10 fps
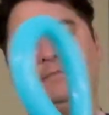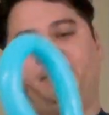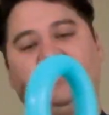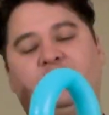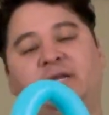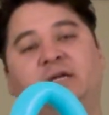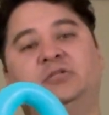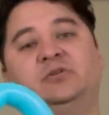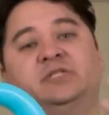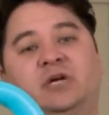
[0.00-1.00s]
But what I
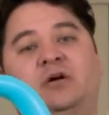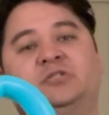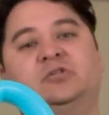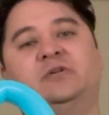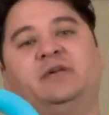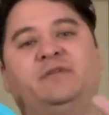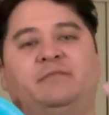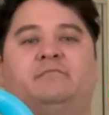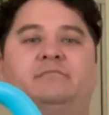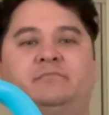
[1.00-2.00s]
do is also give
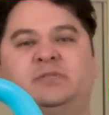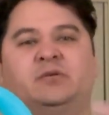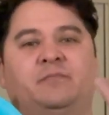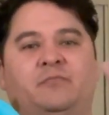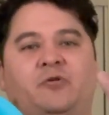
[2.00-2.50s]
it some